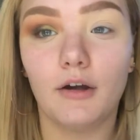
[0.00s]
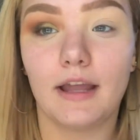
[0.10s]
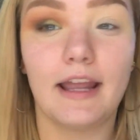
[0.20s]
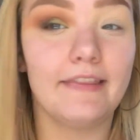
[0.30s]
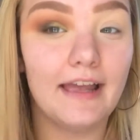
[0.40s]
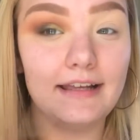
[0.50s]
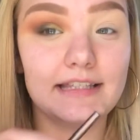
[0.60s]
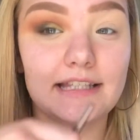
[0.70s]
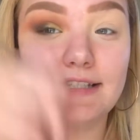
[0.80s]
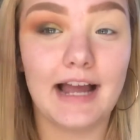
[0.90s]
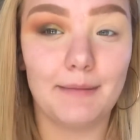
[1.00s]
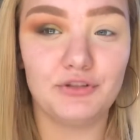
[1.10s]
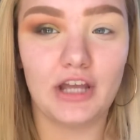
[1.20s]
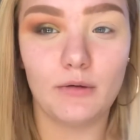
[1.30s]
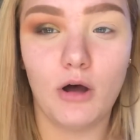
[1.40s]
Okay, and that is the top
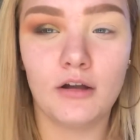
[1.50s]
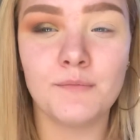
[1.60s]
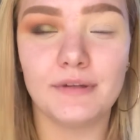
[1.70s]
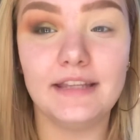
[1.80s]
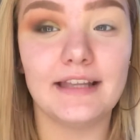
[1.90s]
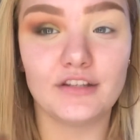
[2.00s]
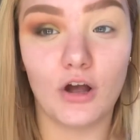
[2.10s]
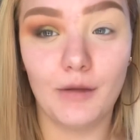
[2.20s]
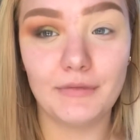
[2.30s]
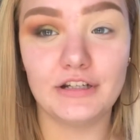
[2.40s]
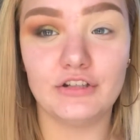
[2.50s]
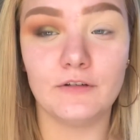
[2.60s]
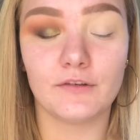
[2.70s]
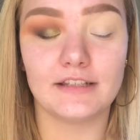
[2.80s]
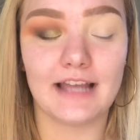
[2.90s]
shadow all complete. That's all I'm going to
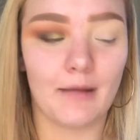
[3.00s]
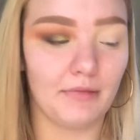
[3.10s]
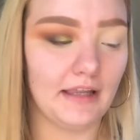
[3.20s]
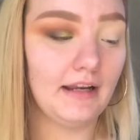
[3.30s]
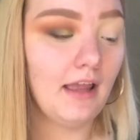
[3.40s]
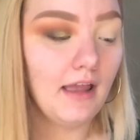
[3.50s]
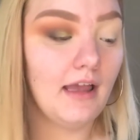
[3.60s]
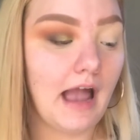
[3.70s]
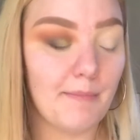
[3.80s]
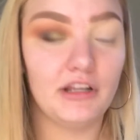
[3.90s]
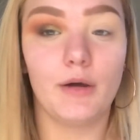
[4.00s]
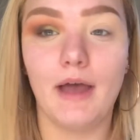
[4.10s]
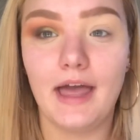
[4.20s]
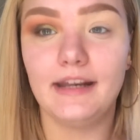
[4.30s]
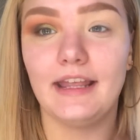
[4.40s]
do for the top lid. I'm going to go
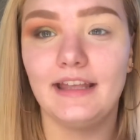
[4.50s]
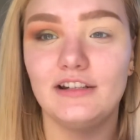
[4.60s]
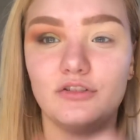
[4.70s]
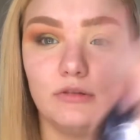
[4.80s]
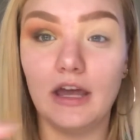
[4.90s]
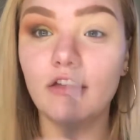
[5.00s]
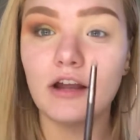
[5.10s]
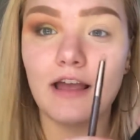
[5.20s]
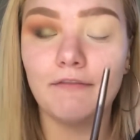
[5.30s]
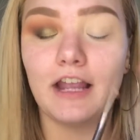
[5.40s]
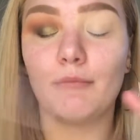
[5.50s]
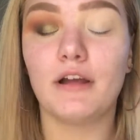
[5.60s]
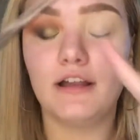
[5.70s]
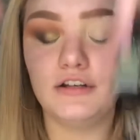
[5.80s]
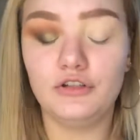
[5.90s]
ahead and do the other eye of
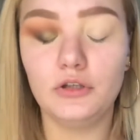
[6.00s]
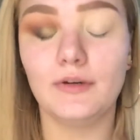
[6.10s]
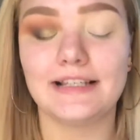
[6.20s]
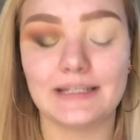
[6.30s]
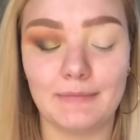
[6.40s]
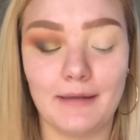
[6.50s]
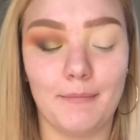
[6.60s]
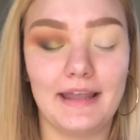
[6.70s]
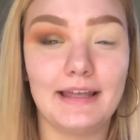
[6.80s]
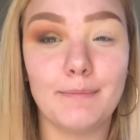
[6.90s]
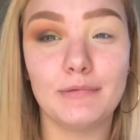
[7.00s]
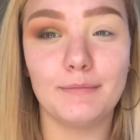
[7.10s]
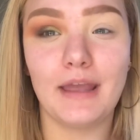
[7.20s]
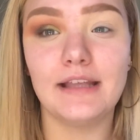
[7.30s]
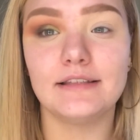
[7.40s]
camera, do the rest of my makeup
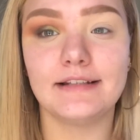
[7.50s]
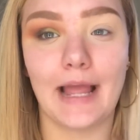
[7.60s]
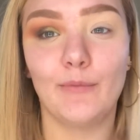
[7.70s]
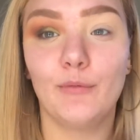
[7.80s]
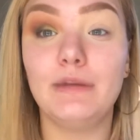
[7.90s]
base, and I will